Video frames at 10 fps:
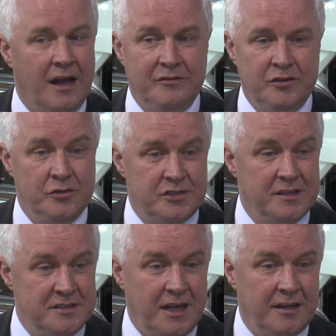And I've
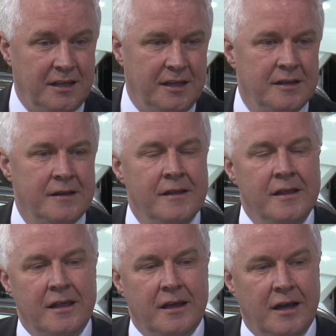used internally
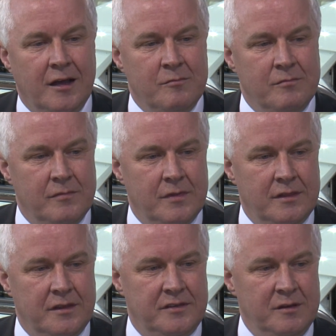the